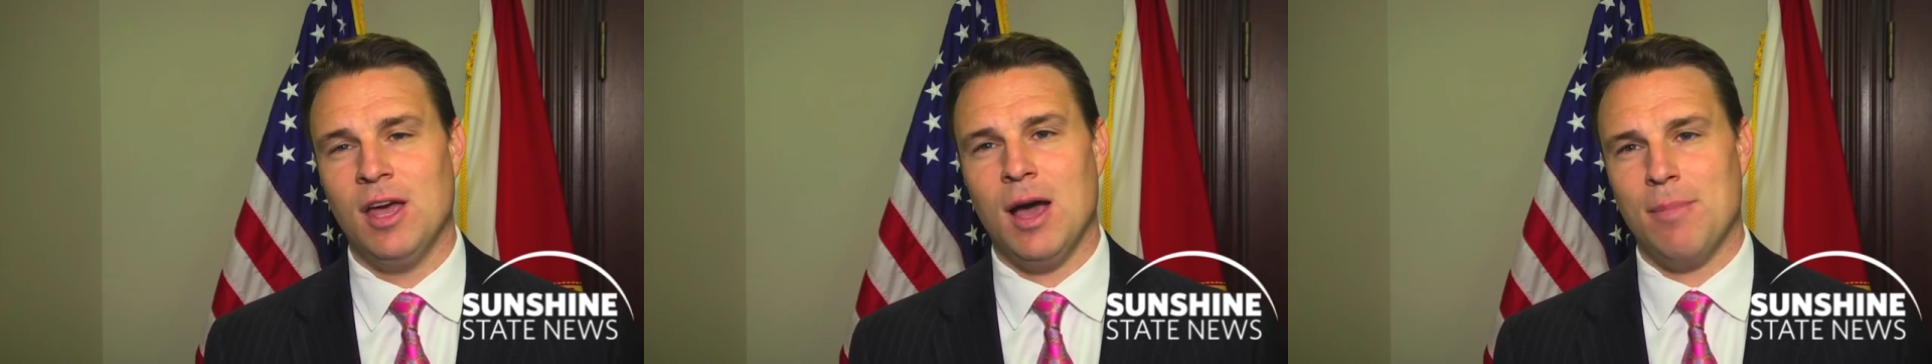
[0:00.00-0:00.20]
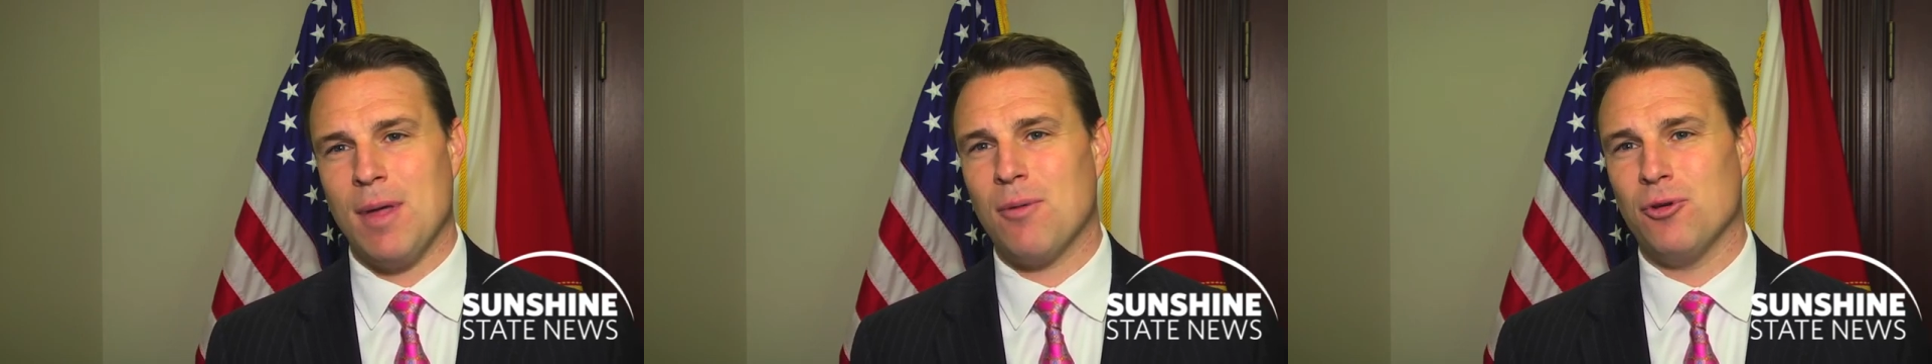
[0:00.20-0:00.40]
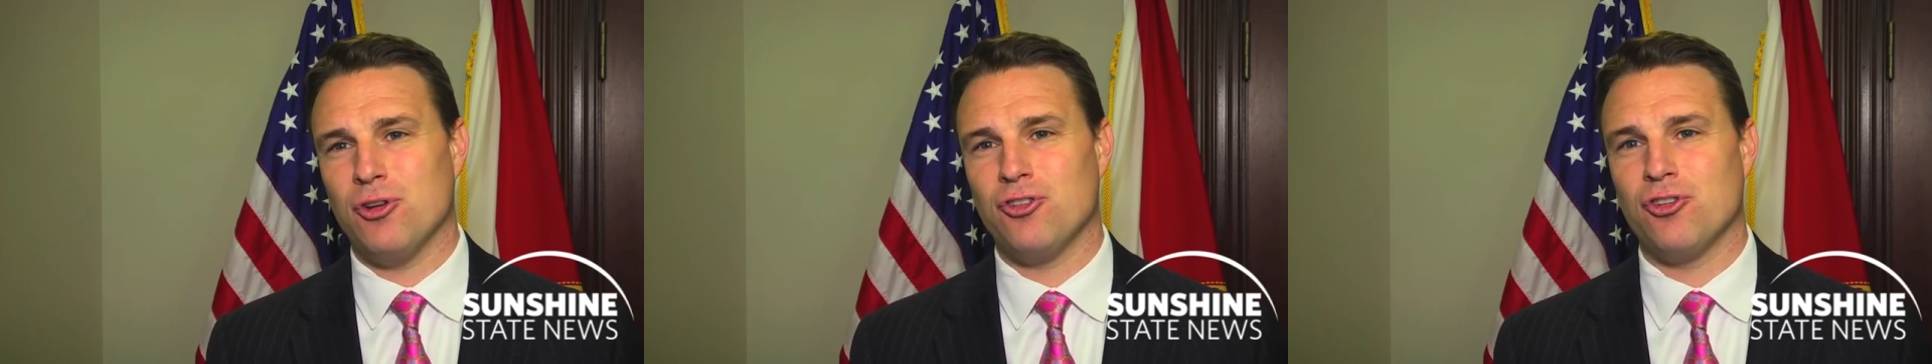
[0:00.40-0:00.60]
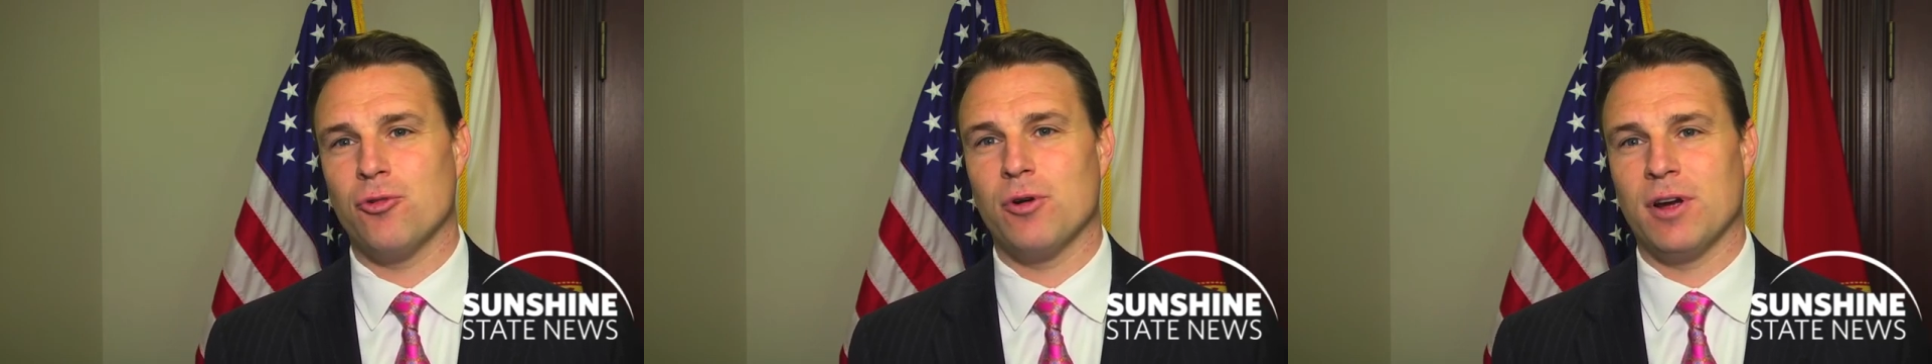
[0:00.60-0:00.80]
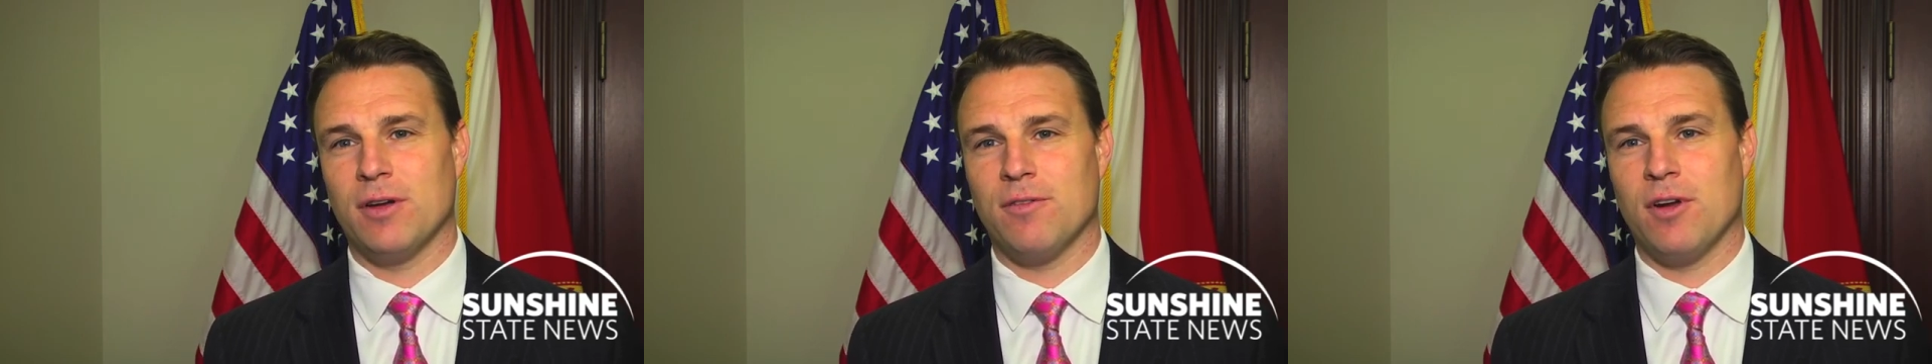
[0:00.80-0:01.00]
I'm not really sure
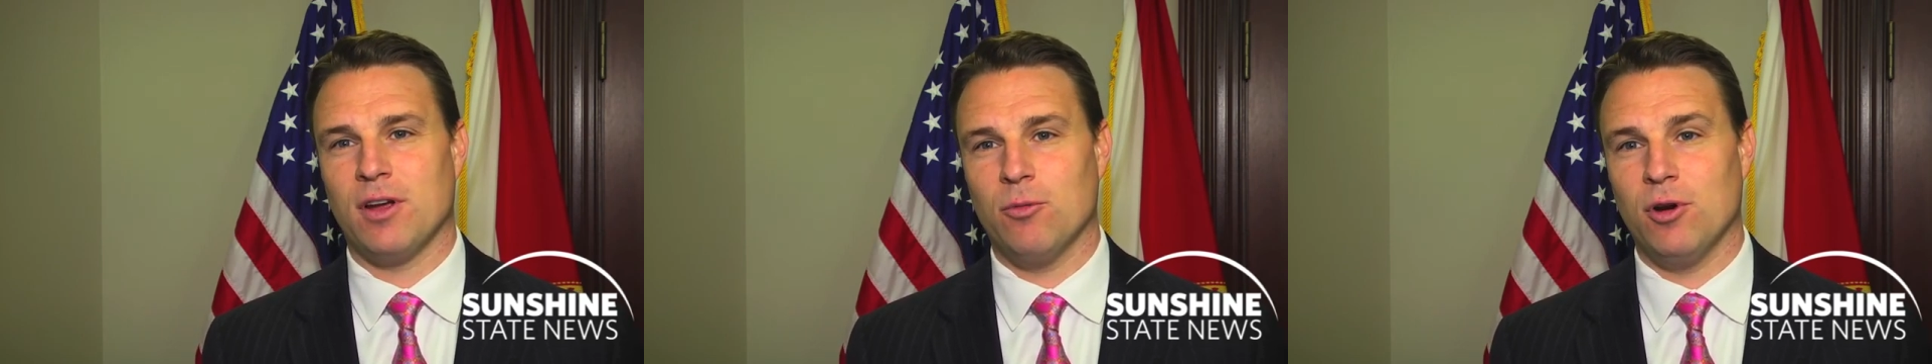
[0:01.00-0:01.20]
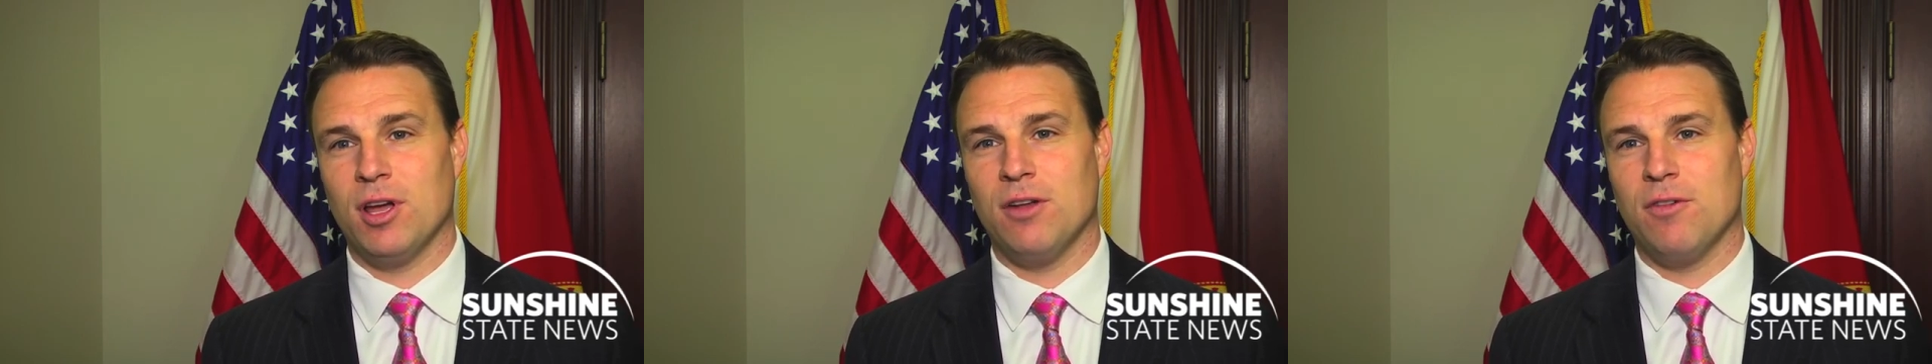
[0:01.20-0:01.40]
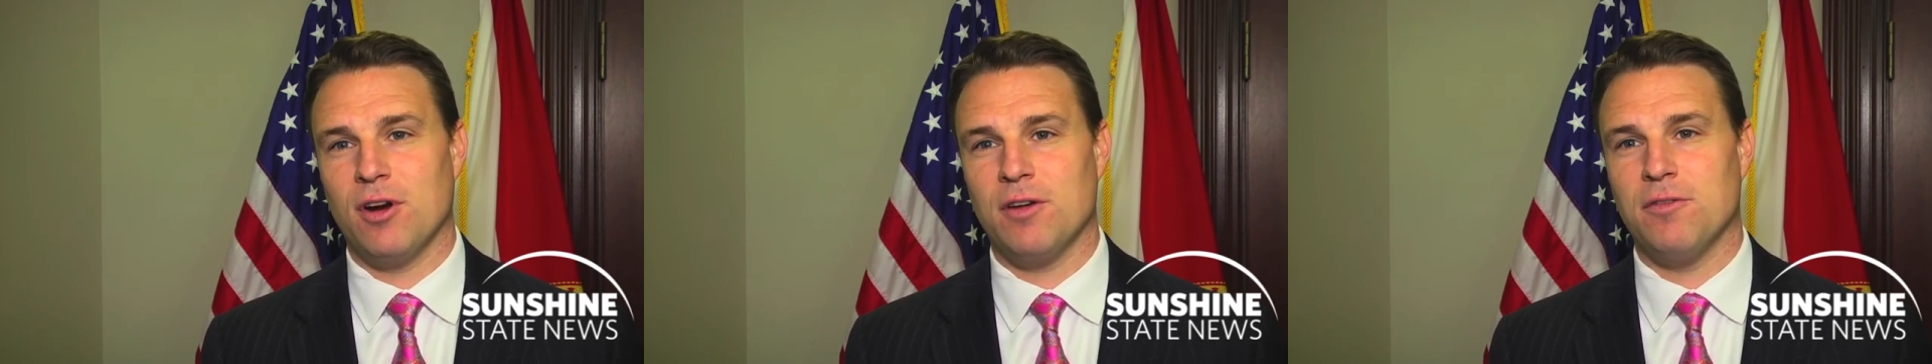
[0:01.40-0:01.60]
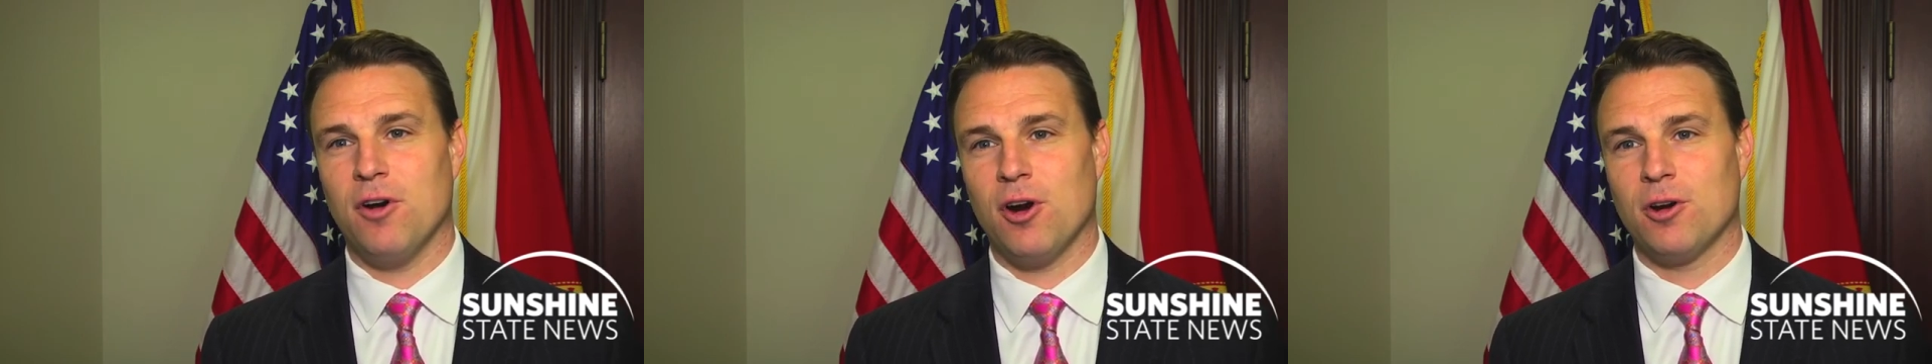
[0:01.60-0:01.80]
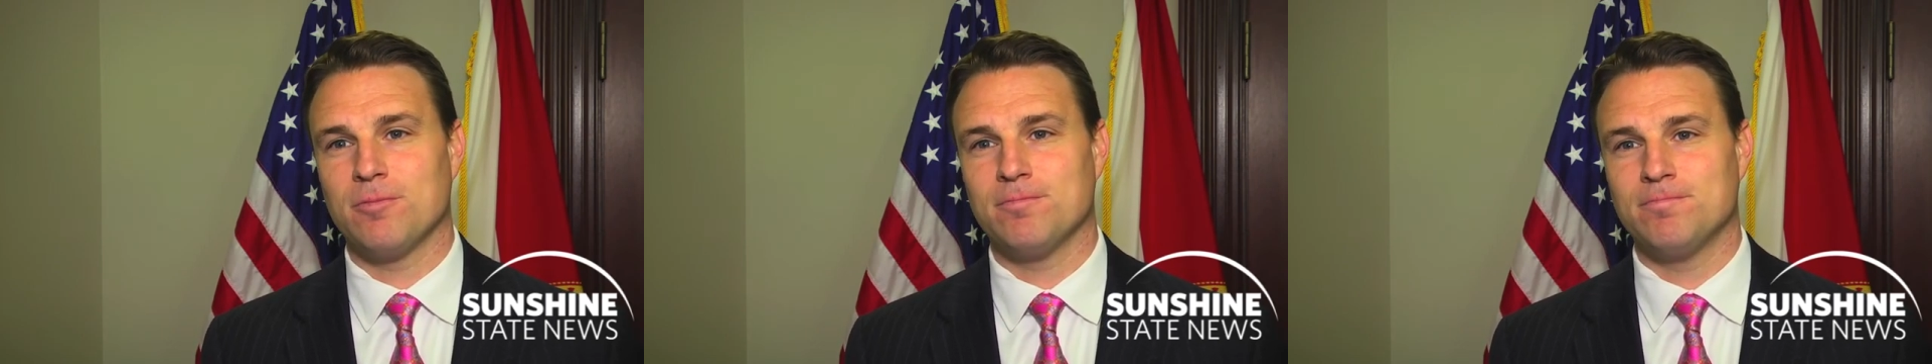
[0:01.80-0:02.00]
we'll get very
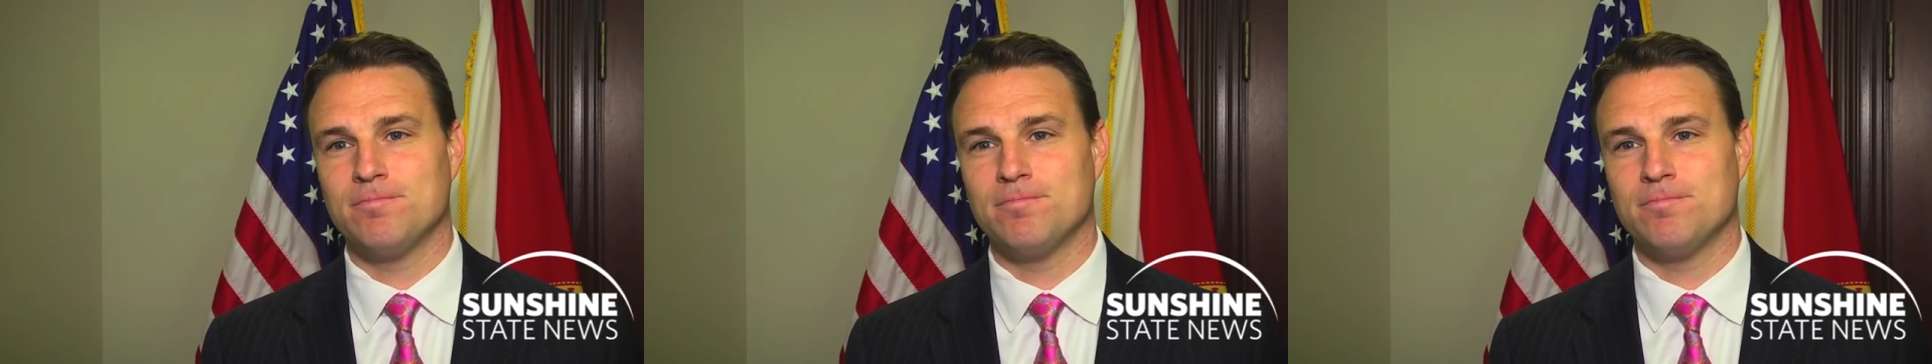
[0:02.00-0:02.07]
far.